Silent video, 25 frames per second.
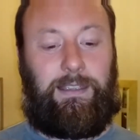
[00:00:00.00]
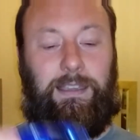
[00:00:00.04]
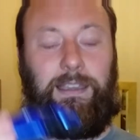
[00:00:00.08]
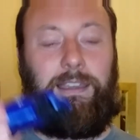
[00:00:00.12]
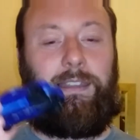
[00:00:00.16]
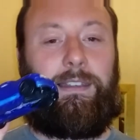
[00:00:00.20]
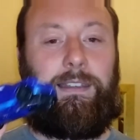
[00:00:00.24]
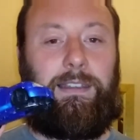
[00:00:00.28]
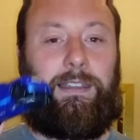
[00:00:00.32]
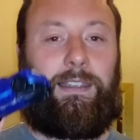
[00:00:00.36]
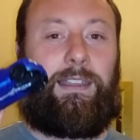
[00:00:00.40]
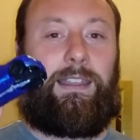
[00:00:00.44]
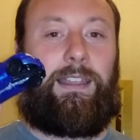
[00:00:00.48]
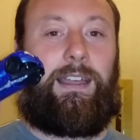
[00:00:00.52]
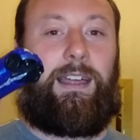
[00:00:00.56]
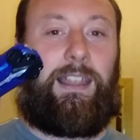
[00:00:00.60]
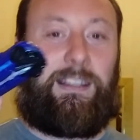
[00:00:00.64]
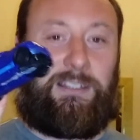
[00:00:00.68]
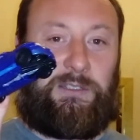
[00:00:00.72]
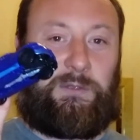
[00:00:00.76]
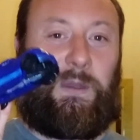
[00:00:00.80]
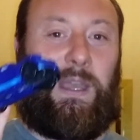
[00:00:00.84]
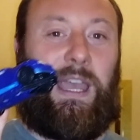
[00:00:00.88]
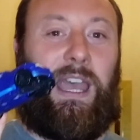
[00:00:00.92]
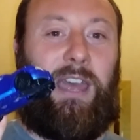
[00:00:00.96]
And
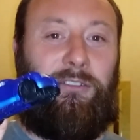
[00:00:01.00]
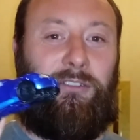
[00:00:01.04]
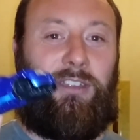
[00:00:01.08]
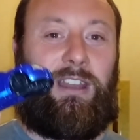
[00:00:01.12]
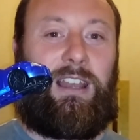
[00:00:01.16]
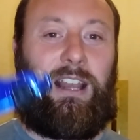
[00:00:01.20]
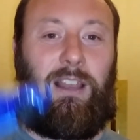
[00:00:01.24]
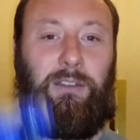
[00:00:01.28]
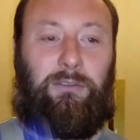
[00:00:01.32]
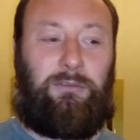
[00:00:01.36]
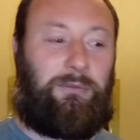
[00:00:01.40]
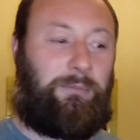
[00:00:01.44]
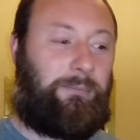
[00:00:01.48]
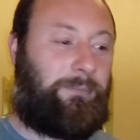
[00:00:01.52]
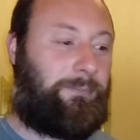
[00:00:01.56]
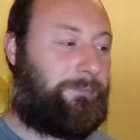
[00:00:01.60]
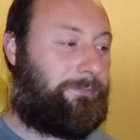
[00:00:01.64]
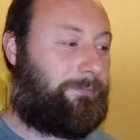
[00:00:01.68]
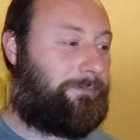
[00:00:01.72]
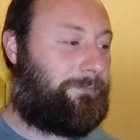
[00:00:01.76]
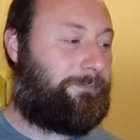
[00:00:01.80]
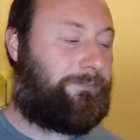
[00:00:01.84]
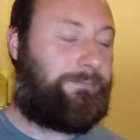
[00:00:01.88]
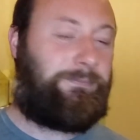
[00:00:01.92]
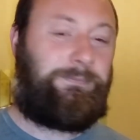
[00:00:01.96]
that's why I really love him.
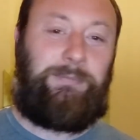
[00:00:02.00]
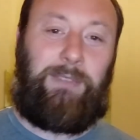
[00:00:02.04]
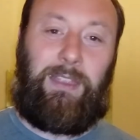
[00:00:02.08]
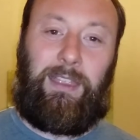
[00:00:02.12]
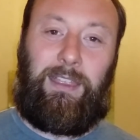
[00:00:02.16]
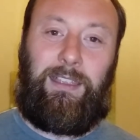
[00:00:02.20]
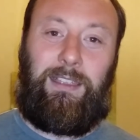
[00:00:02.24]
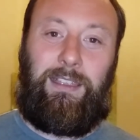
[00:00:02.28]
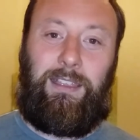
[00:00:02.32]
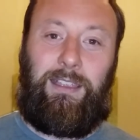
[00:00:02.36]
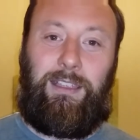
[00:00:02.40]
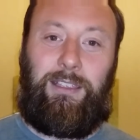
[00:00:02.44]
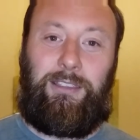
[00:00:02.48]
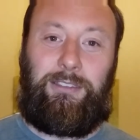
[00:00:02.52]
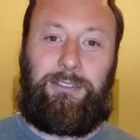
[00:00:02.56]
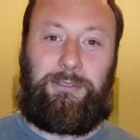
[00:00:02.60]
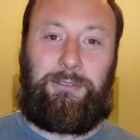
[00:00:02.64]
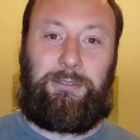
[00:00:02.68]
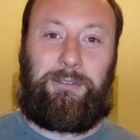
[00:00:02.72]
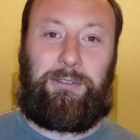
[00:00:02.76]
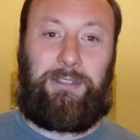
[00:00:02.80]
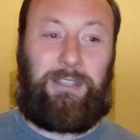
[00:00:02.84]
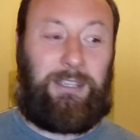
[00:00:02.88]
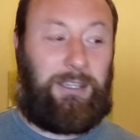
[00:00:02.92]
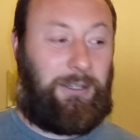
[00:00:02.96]

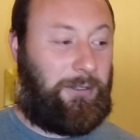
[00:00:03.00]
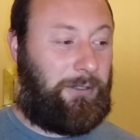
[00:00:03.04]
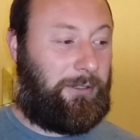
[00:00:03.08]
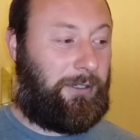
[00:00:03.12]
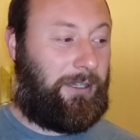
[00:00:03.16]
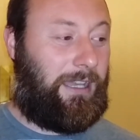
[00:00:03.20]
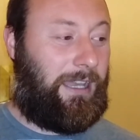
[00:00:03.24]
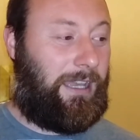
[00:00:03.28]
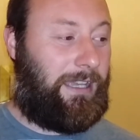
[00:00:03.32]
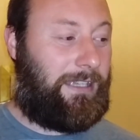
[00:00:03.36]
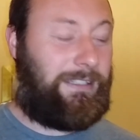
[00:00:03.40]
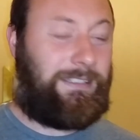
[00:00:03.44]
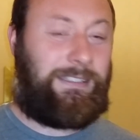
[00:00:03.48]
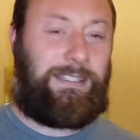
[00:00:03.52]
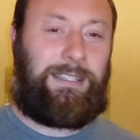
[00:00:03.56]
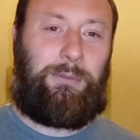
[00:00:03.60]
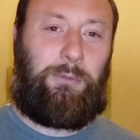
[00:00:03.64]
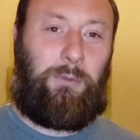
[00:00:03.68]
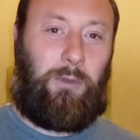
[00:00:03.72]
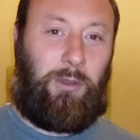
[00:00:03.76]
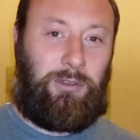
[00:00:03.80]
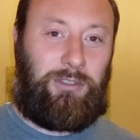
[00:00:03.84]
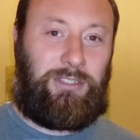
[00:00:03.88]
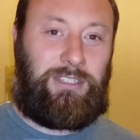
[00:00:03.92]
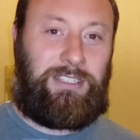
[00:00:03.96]
So there you go, guys.
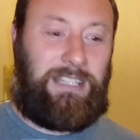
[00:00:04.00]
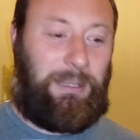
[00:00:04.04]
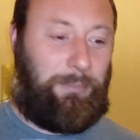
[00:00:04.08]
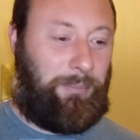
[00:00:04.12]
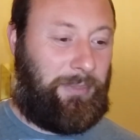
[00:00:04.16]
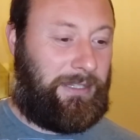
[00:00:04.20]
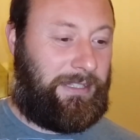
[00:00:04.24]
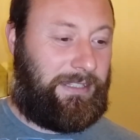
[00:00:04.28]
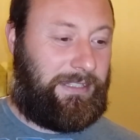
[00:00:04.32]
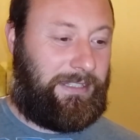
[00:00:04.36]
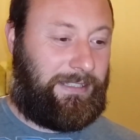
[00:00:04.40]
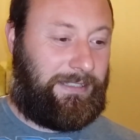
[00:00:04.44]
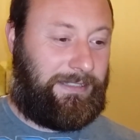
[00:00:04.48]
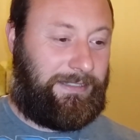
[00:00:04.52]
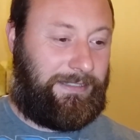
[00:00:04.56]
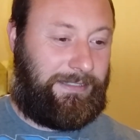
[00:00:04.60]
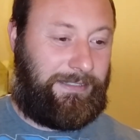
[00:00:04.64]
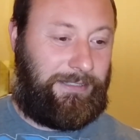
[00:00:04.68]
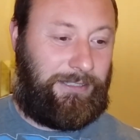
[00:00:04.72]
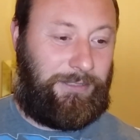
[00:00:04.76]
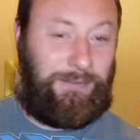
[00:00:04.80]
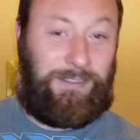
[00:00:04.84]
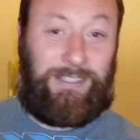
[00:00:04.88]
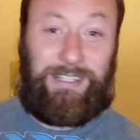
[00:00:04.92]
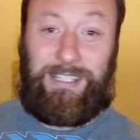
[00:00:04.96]
One steppers.
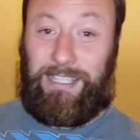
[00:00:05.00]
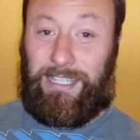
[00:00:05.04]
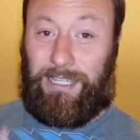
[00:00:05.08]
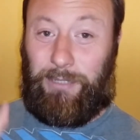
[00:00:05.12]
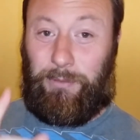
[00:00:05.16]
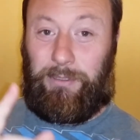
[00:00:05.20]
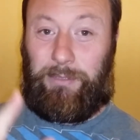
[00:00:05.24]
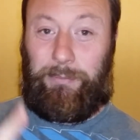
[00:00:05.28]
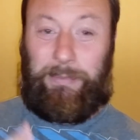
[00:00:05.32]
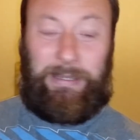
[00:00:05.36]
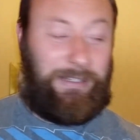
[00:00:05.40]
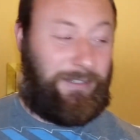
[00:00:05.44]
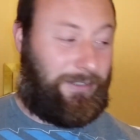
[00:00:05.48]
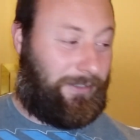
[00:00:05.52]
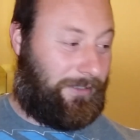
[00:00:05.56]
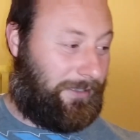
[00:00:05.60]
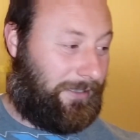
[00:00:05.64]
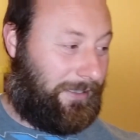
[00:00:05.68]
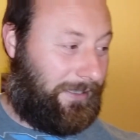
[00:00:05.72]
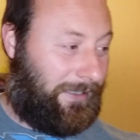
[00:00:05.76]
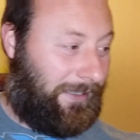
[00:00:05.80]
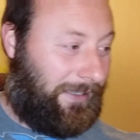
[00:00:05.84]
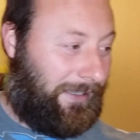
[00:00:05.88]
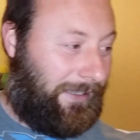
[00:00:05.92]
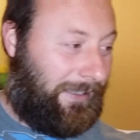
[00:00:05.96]
The other thing I will
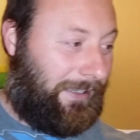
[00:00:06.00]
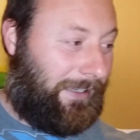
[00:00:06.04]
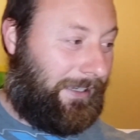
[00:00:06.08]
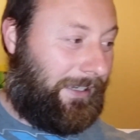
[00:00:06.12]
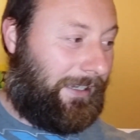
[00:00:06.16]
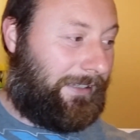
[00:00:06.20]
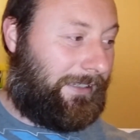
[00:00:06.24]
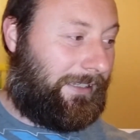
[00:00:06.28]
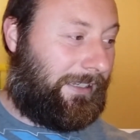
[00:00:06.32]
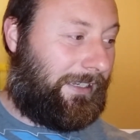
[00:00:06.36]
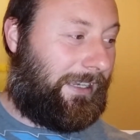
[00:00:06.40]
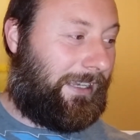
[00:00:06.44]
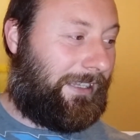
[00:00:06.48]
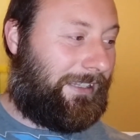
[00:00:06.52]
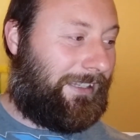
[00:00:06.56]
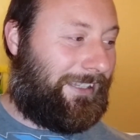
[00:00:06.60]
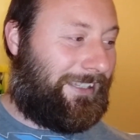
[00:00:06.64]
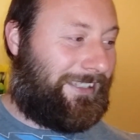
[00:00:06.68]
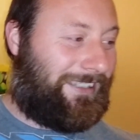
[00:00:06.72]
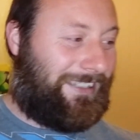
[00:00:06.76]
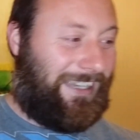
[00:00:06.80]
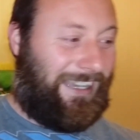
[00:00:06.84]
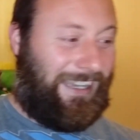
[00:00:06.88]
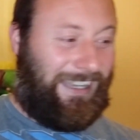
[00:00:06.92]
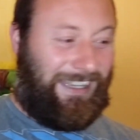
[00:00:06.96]
mention, I did get
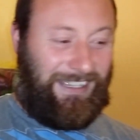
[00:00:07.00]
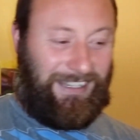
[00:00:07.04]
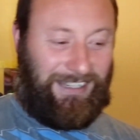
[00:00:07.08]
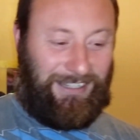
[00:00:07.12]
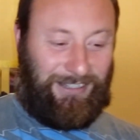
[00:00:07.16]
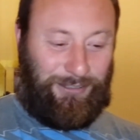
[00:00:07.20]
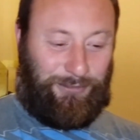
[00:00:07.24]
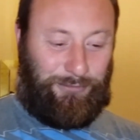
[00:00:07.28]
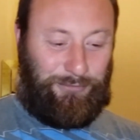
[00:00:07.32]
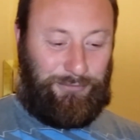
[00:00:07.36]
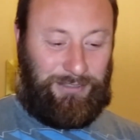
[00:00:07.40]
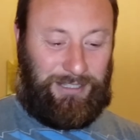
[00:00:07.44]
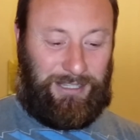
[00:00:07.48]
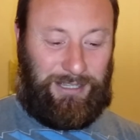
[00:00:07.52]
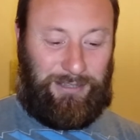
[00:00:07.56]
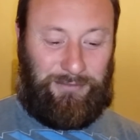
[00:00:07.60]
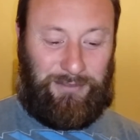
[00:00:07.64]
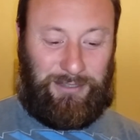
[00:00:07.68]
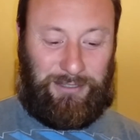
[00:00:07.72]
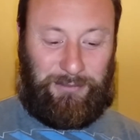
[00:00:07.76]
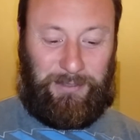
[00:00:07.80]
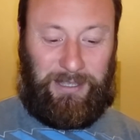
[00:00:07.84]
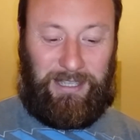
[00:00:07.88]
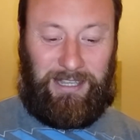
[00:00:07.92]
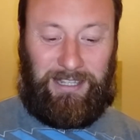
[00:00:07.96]
this guy off Dave
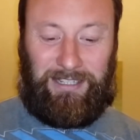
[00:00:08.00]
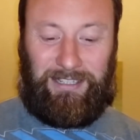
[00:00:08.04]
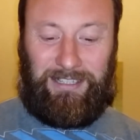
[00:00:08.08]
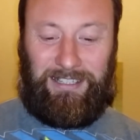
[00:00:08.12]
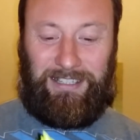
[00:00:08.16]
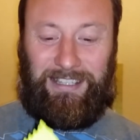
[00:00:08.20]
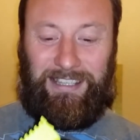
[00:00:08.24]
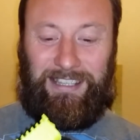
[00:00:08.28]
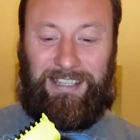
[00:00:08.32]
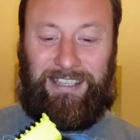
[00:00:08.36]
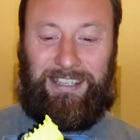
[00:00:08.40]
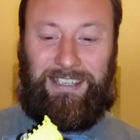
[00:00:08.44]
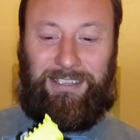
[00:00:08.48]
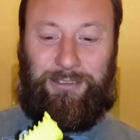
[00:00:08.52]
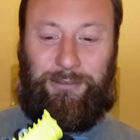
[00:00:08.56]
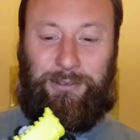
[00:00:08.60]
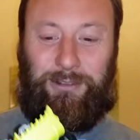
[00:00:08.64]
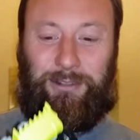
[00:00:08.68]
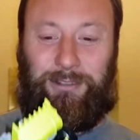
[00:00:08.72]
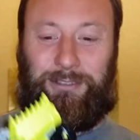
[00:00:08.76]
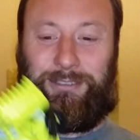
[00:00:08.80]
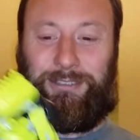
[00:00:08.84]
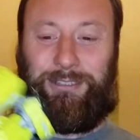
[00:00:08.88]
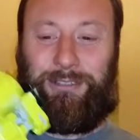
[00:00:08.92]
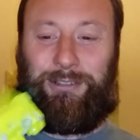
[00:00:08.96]
as well, who
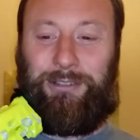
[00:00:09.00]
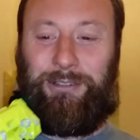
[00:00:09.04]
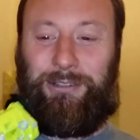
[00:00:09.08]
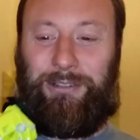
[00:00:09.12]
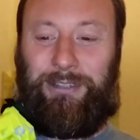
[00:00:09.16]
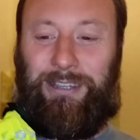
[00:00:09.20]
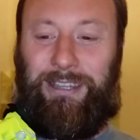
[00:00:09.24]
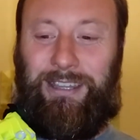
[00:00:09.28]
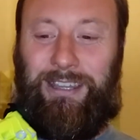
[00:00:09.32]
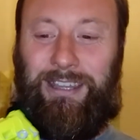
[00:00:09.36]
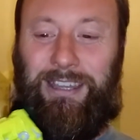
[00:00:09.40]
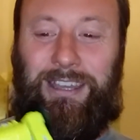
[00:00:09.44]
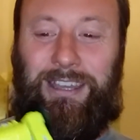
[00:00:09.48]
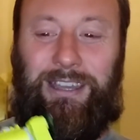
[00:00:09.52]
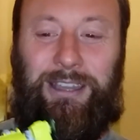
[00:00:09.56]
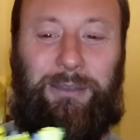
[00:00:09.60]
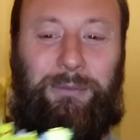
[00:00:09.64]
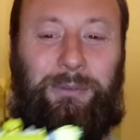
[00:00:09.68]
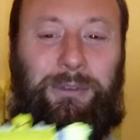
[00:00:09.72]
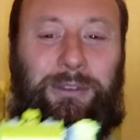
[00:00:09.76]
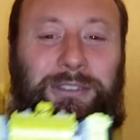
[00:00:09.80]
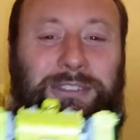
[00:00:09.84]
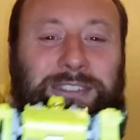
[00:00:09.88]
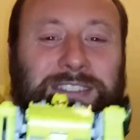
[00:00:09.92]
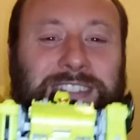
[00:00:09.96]
also
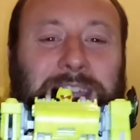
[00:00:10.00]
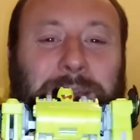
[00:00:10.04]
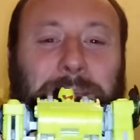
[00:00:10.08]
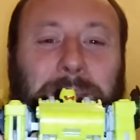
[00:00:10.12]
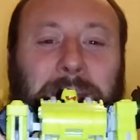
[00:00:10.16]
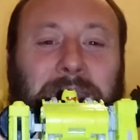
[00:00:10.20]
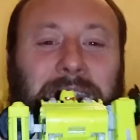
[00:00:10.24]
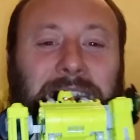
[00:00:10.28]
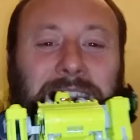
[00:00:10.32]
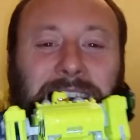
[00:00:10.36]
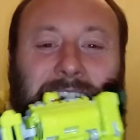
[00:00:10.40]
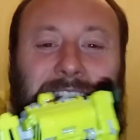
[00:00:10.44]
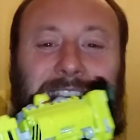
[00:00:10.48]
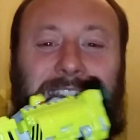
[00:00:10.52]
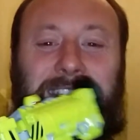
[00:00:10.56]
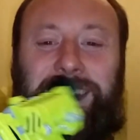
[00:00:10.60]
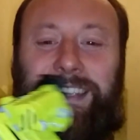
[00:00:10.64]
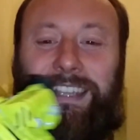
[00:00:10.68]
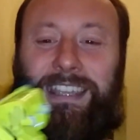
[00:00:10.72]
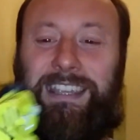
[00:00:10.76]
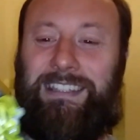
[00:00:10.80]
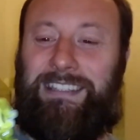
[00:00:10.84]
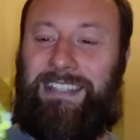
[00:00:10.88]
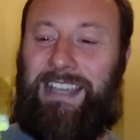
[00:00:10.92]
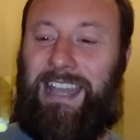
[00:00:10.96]
one stepper, and
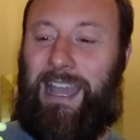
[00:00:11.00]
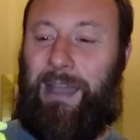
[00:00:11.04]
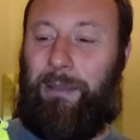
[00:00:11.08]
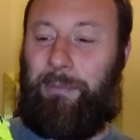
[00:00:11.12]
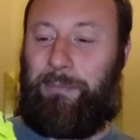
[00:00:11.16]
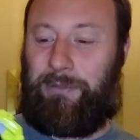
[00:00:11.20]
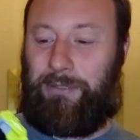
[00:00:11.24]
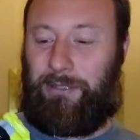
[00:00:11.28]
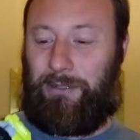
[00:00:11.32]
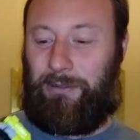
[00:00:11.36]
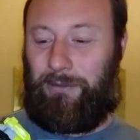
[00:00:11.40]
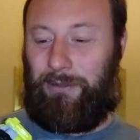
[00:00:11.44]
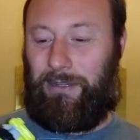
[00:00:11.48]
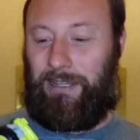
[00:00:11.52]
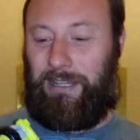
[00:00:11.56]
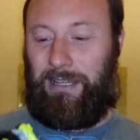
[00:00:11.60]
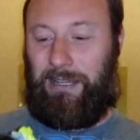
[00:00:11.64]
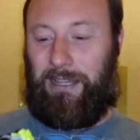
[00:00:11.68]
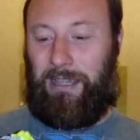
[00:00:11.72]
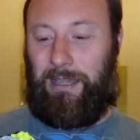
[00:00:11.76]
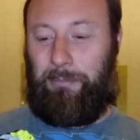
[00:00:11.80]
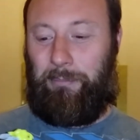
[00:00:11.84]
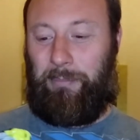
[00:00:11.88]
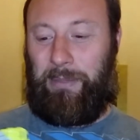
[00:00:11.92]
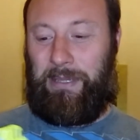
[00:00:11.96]
he's
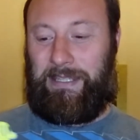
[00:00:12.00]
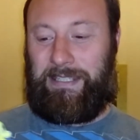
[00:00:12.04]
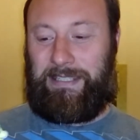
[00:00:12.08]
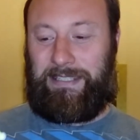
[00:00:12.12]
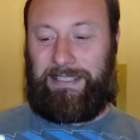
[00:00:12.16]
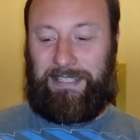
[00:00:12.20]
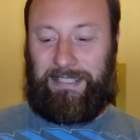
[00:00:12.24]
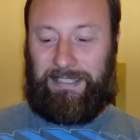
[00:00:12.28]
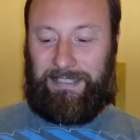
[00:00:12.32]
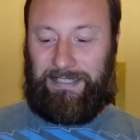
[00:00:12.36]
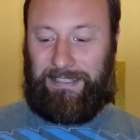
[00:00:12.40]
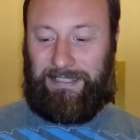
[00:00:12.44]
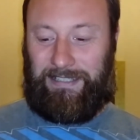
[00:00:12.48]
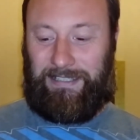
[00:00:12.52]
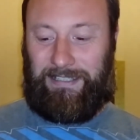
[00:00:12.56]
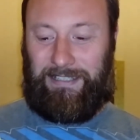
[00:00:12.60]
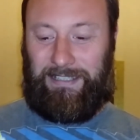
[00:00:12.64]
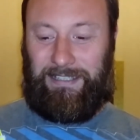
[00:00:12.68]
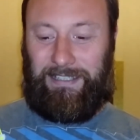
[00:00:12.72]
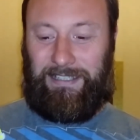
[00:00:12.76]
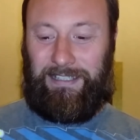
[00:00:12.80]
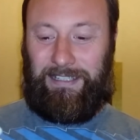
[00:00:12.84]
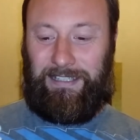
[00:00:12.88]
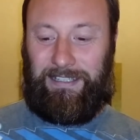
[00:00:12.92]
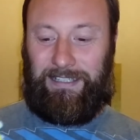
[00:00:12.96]
absolutely a beast.
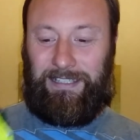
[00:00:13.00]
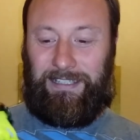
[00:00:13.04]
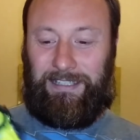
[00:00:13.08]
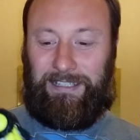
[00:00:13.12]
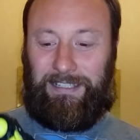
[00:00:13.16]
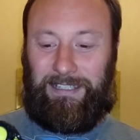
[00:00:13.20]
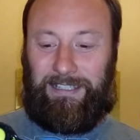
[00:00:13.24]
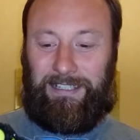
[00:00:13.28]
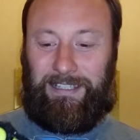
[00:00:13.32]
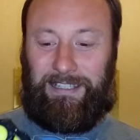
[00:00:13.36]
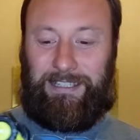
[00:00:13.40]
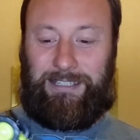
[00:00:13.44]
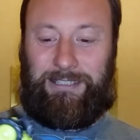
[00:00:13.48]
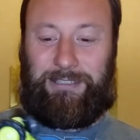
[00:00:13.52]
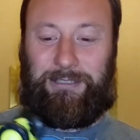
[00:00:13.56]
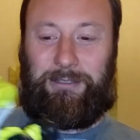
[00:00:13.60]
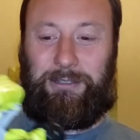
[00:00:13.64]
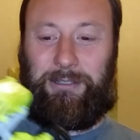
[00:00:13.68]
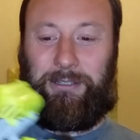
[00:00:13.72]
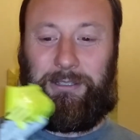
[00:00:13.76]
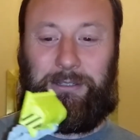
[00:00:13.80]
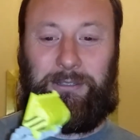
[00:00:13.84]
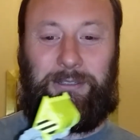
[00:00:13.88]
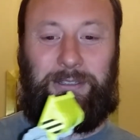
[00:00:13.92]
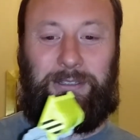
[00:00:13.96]
He's so
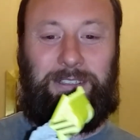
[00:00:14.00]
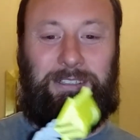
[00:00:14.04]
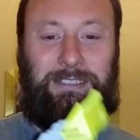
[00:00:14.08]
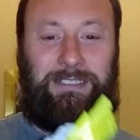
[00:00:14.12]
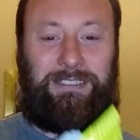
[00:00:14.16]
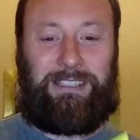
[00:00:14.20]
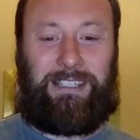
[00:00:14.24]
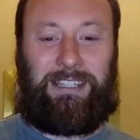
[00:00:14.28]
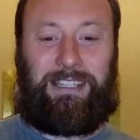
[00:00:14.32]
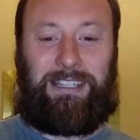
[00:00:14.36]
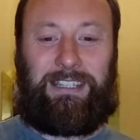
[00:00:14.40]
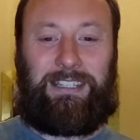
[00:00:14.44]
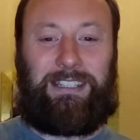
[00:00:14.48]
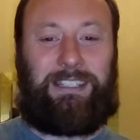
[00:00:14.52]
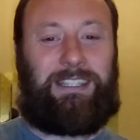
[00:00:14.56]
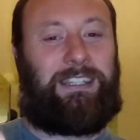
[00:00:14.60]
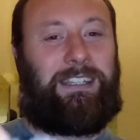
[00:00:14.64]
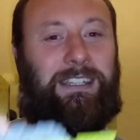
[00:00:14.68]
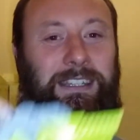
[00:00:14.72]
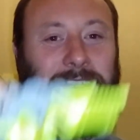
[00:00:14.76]
cool. It's like,